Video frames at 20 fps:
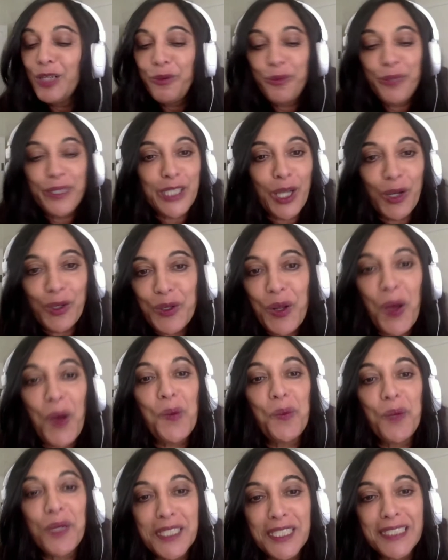We don't know
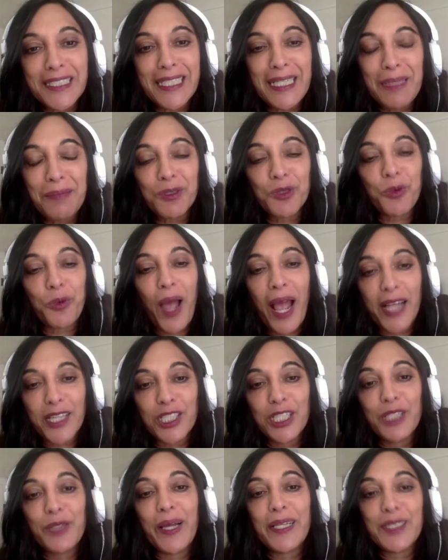which teams were
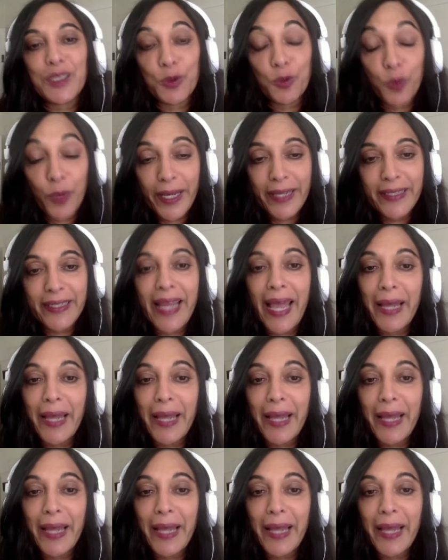actually going to win